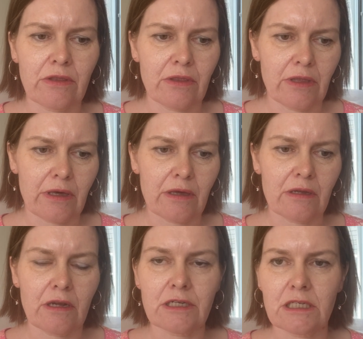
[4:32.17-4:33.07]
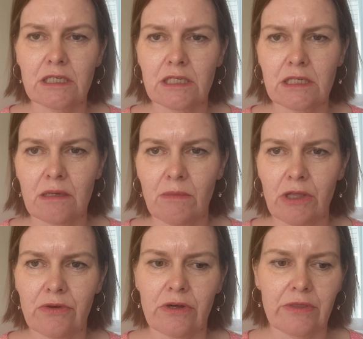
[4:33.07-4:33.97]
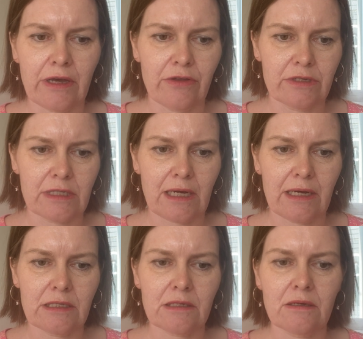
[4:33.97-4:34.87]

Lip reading: the narcissistic mother on the other side.